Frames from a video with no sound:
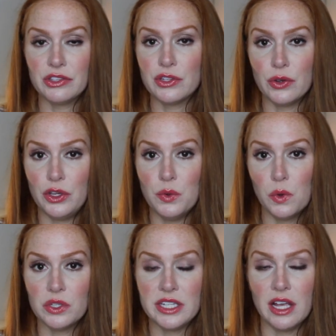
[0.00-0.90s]
So you
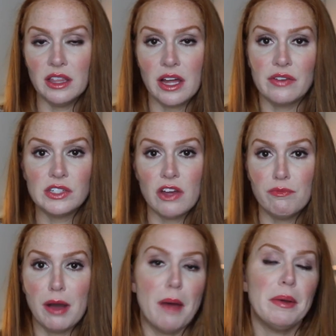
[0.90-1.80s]
will see a lot of
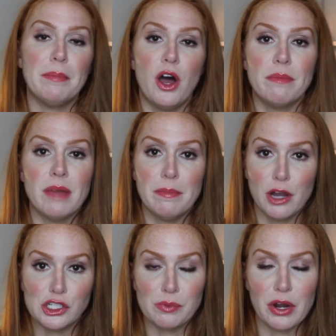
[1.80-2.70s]
stuff pop up on my
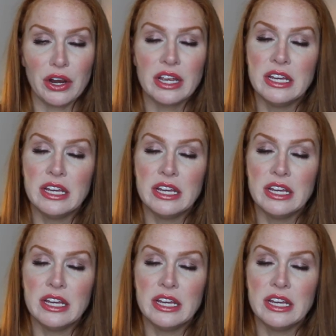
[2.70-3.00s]
Poshmark.